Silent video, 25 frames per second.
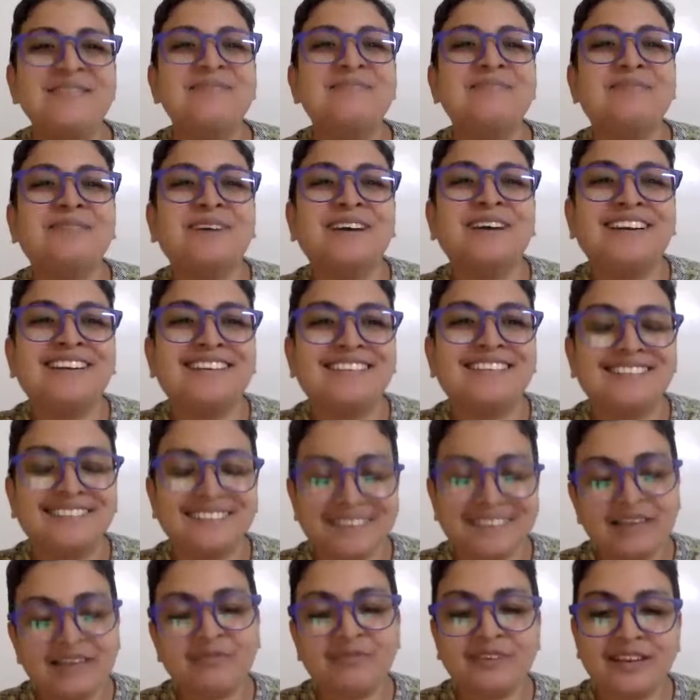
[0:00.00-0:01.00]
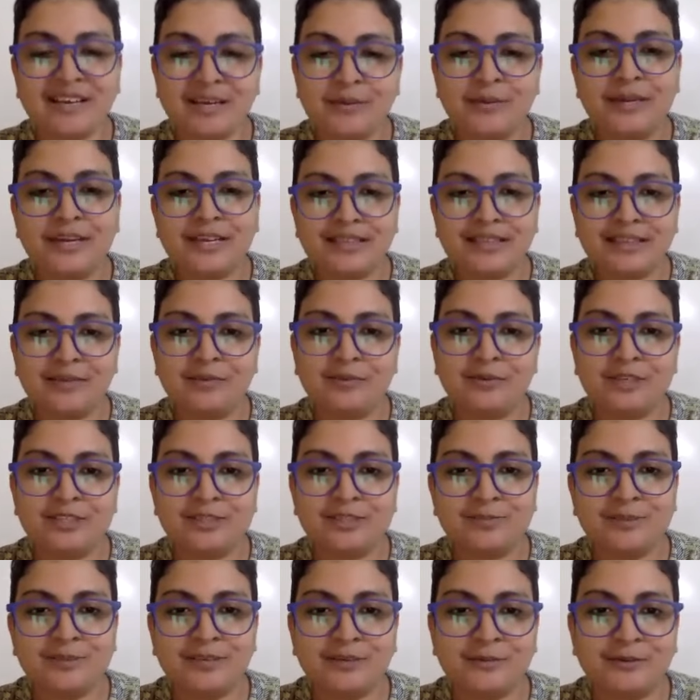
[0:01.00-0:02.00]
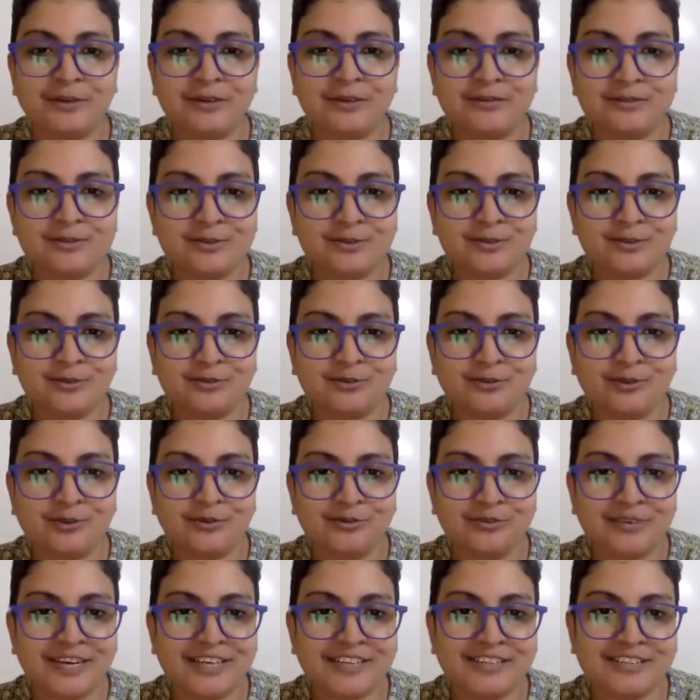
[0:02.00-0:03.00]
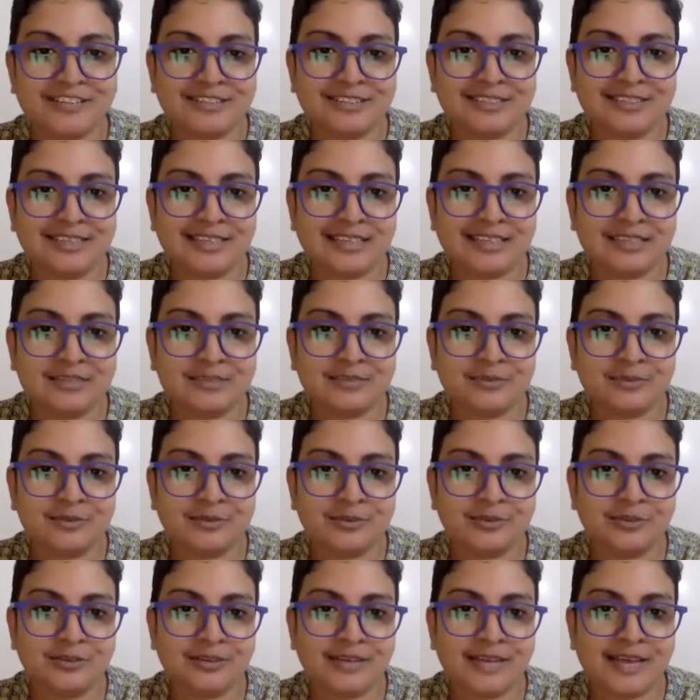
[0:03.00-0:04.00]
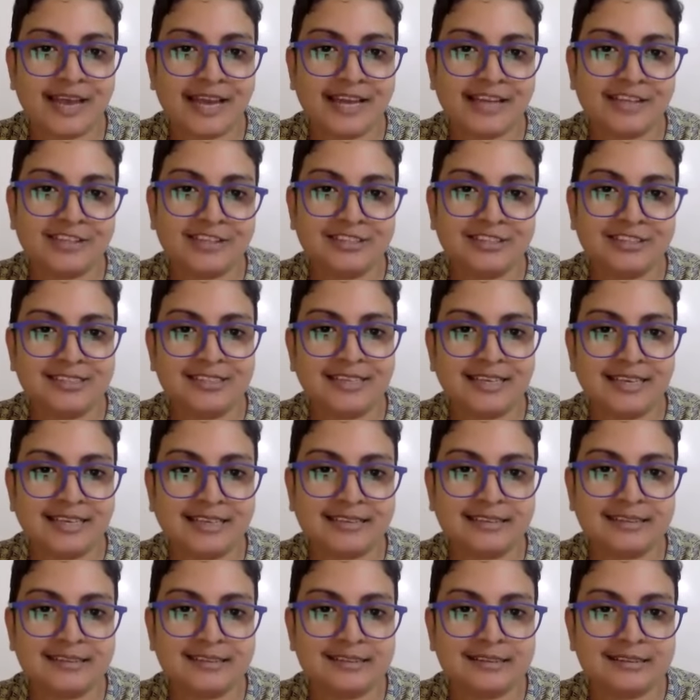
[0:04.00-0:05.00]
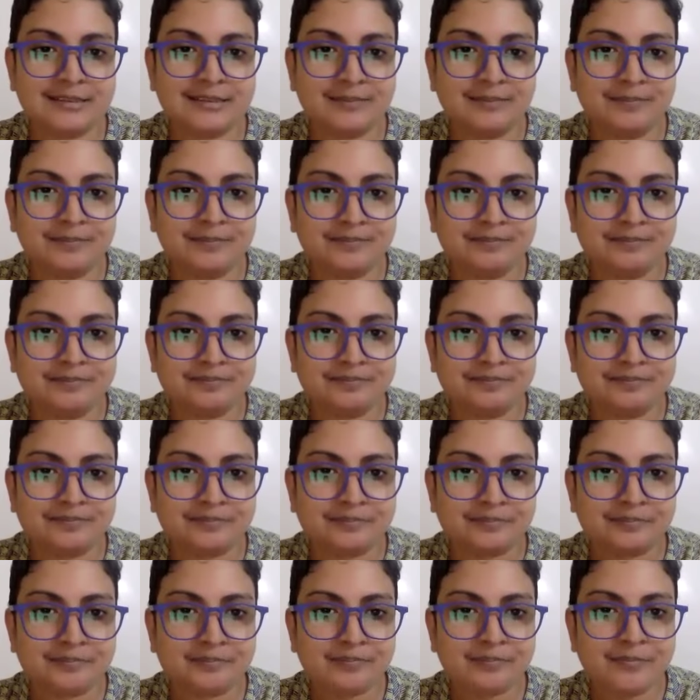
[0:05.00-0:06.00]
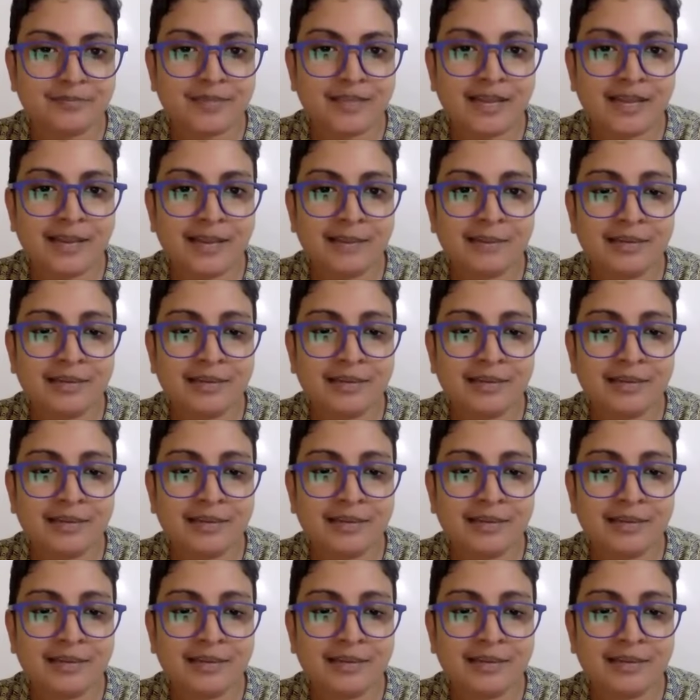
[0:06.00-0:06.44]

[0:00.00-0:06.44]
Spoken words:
But yeah, Feliway I think works pretty well. So for fractious cats, for anxious cats. I